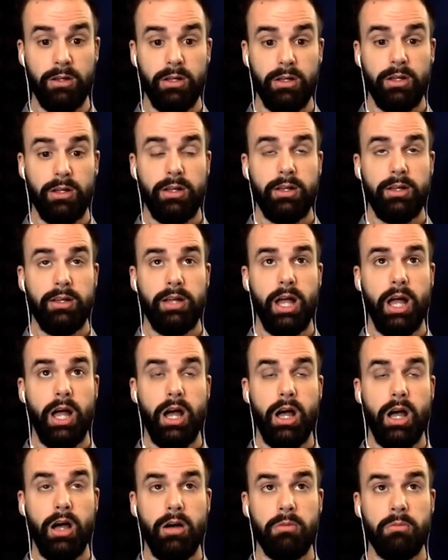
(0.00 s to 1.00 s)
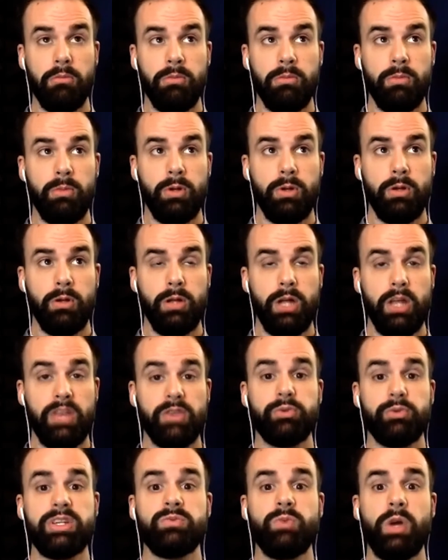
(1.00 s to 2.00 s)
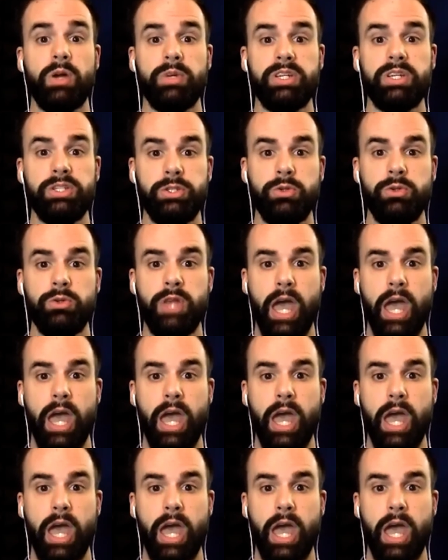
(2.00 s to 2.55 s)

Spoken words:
And the reason why we do